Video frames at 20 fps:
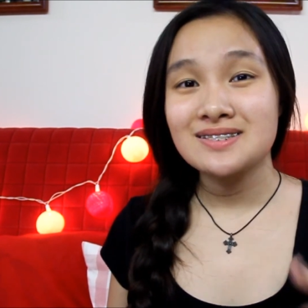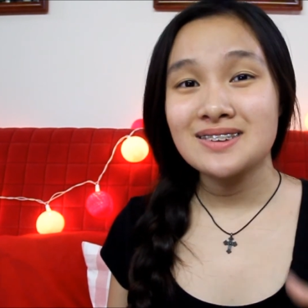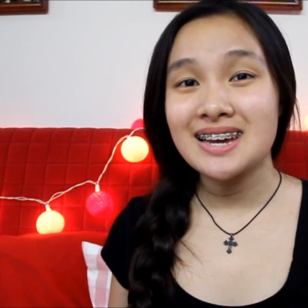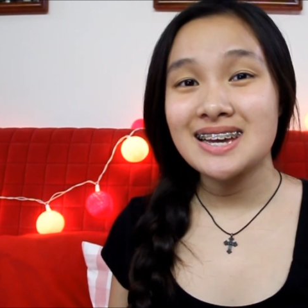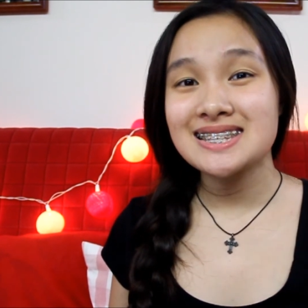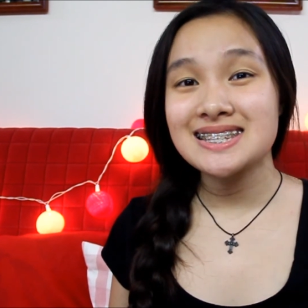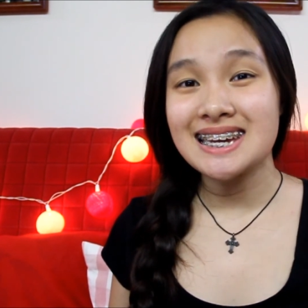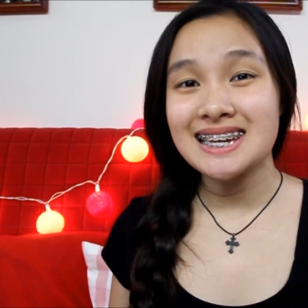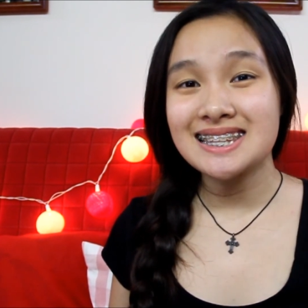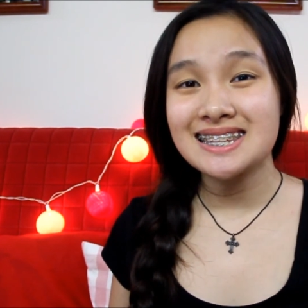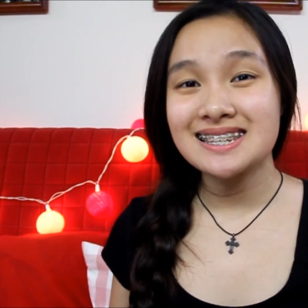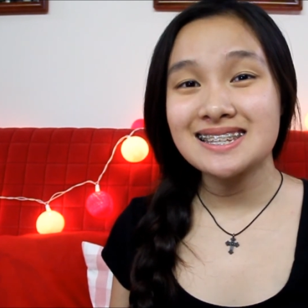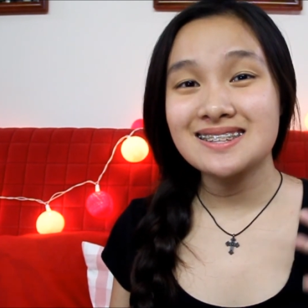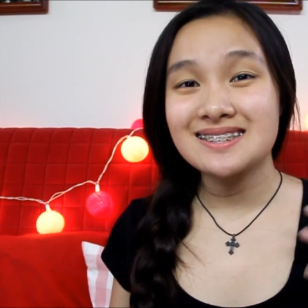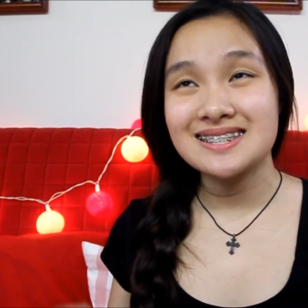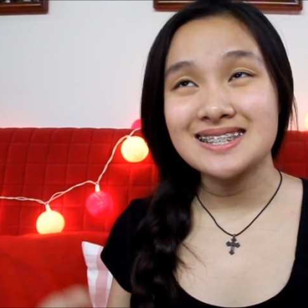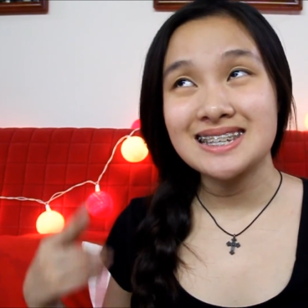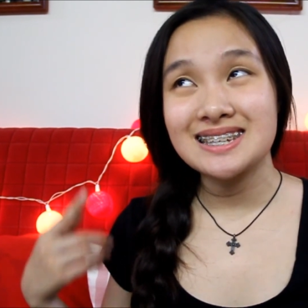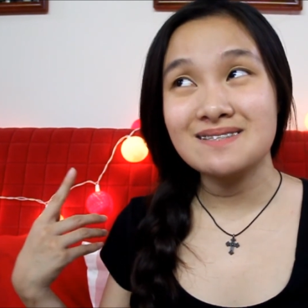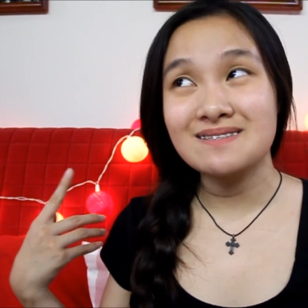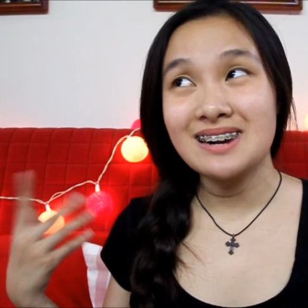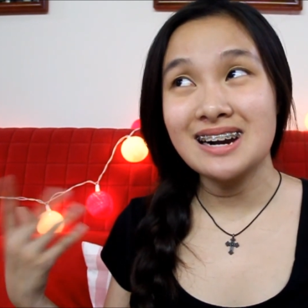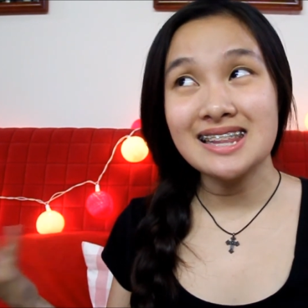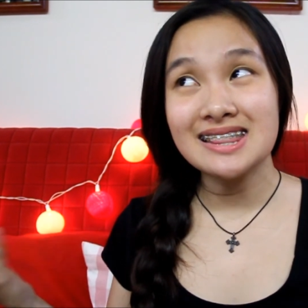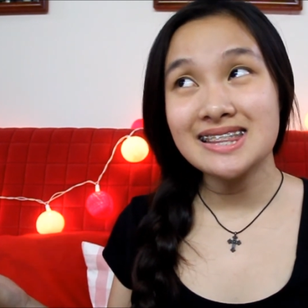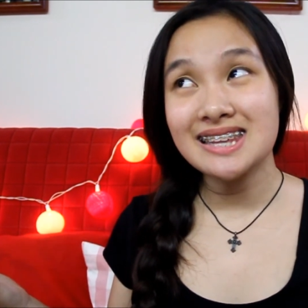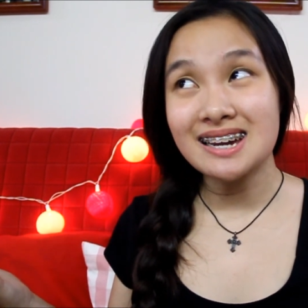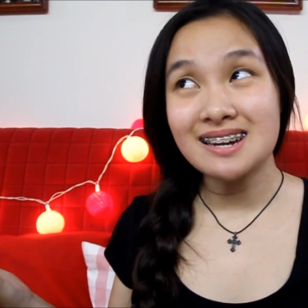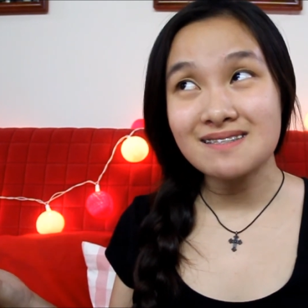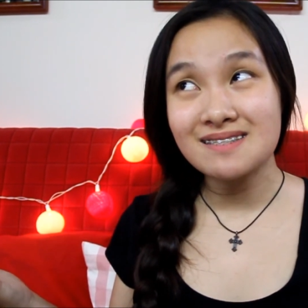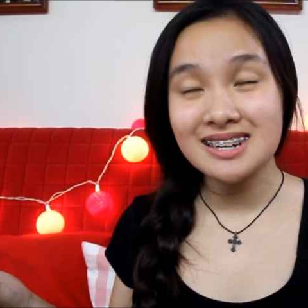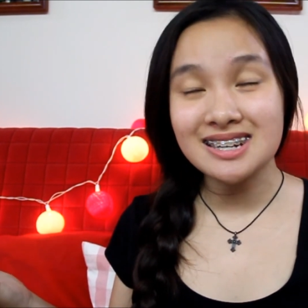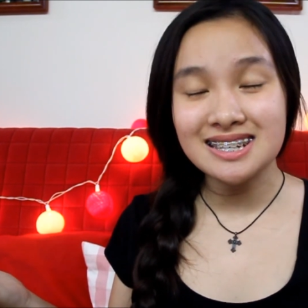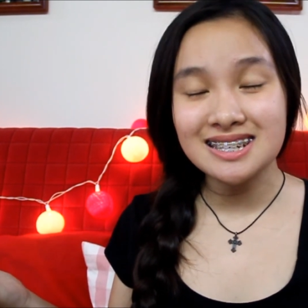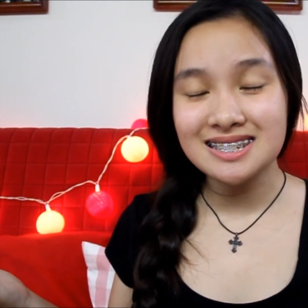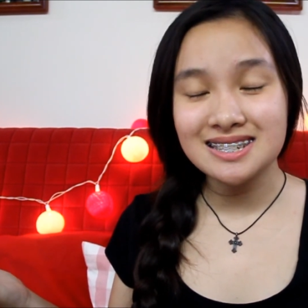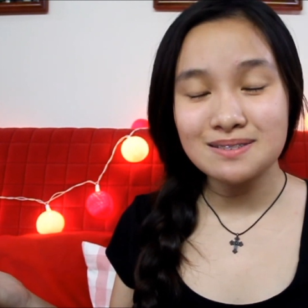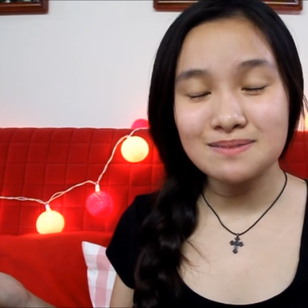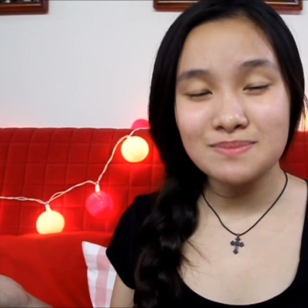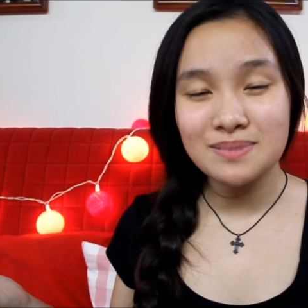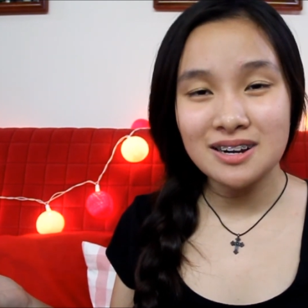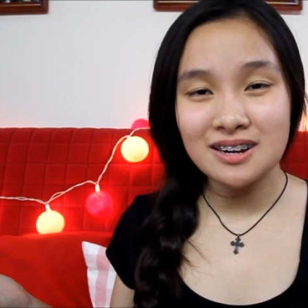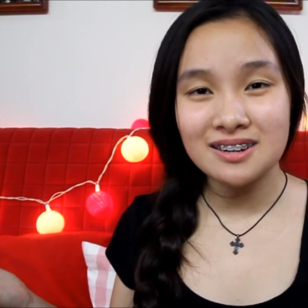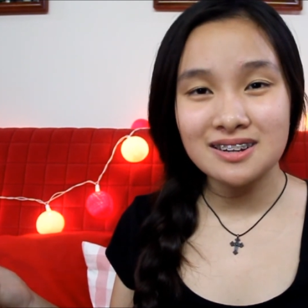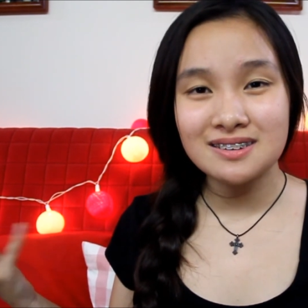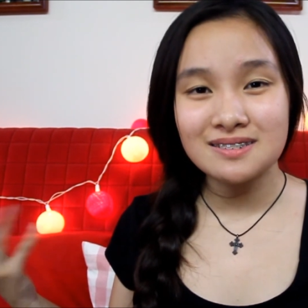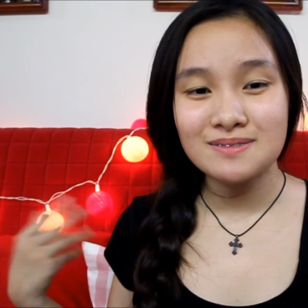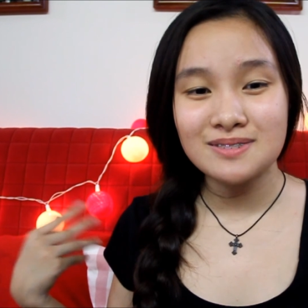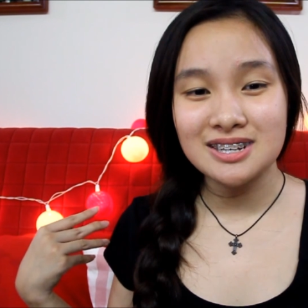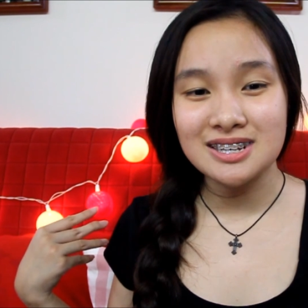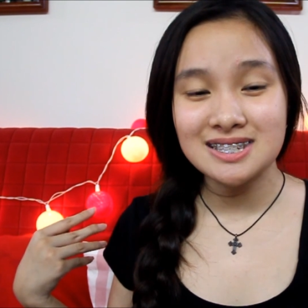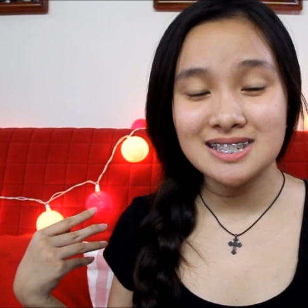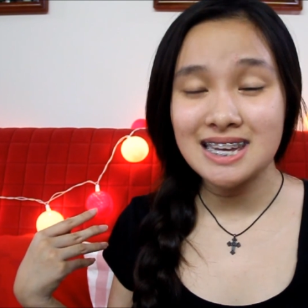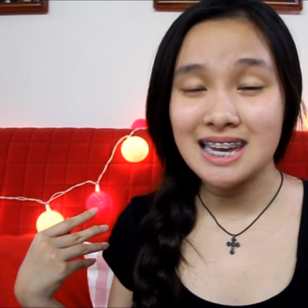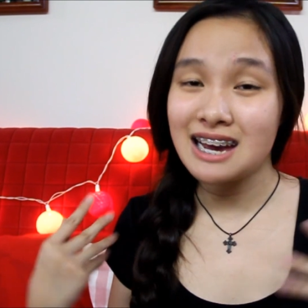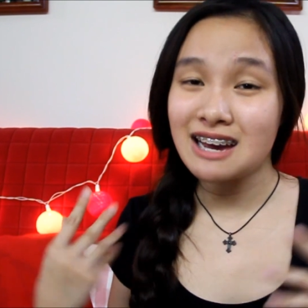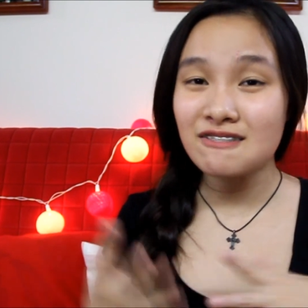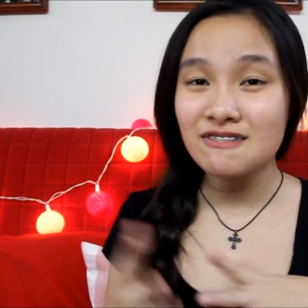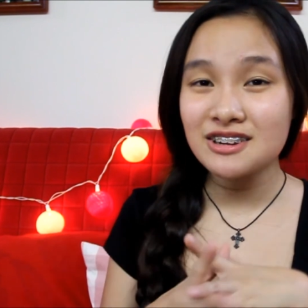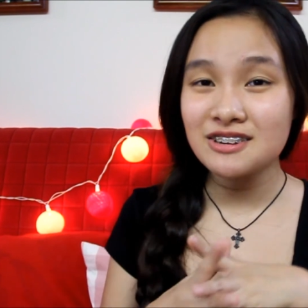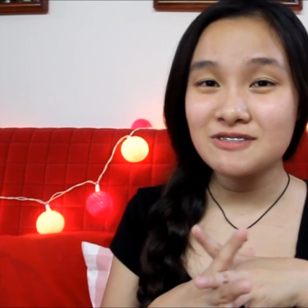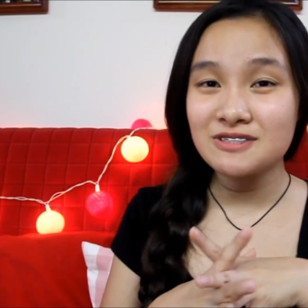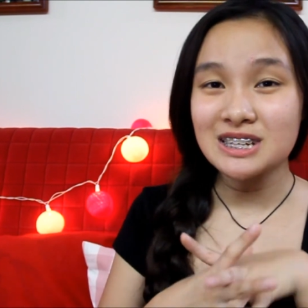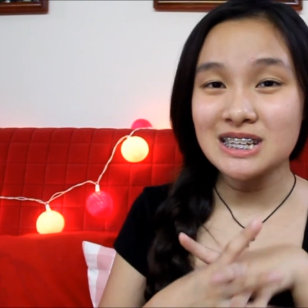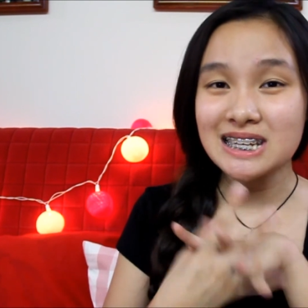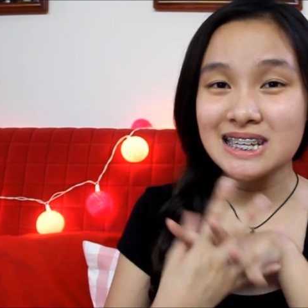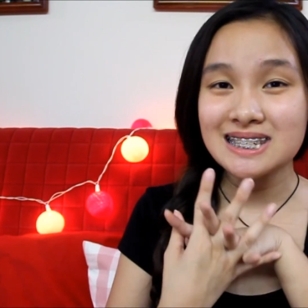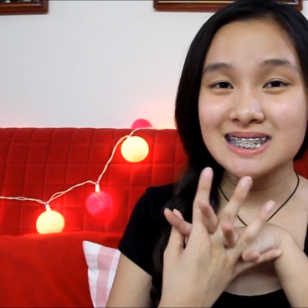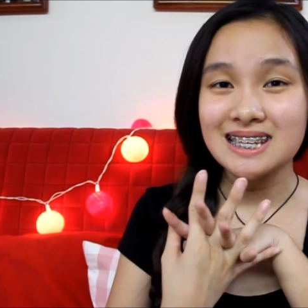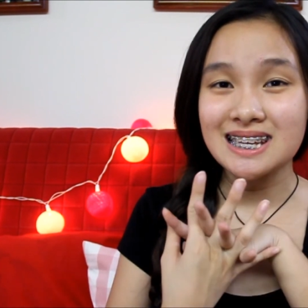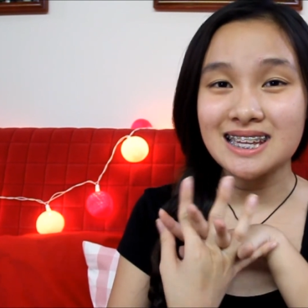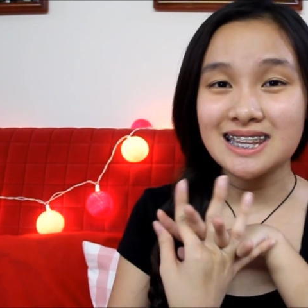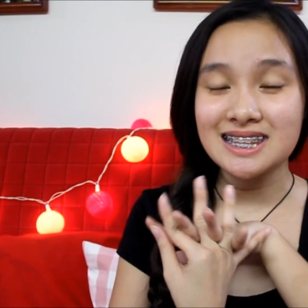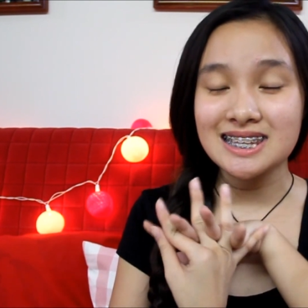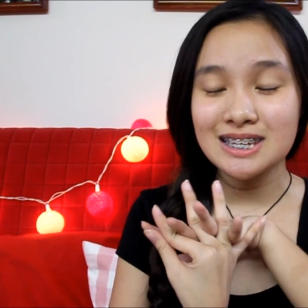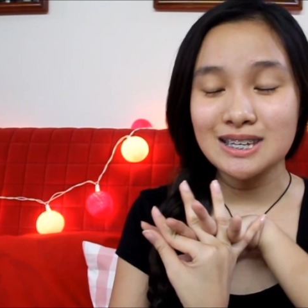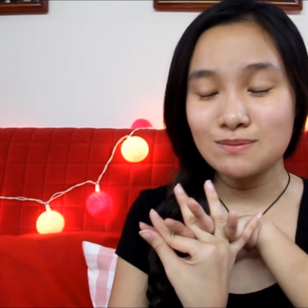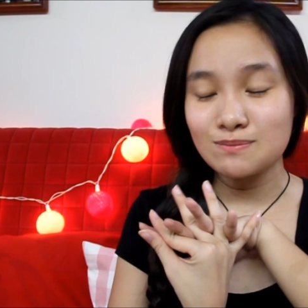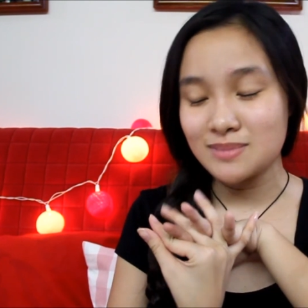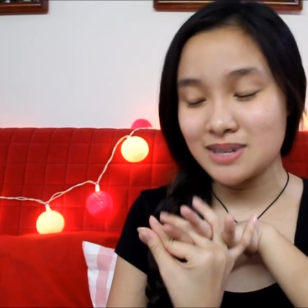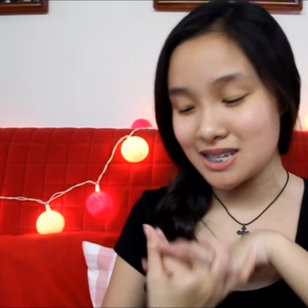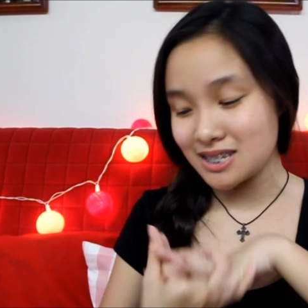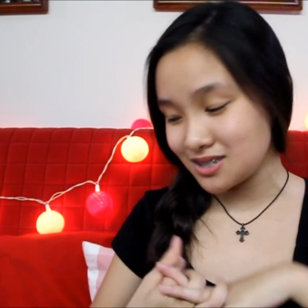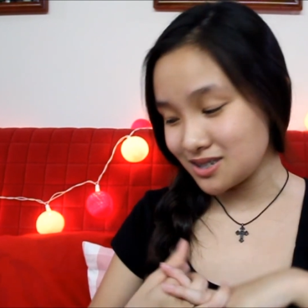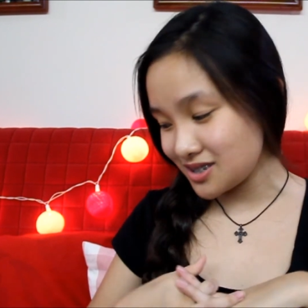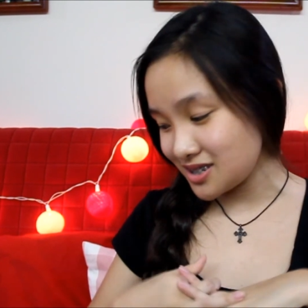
So excited to see what that one is about because they haven't released the theme yet.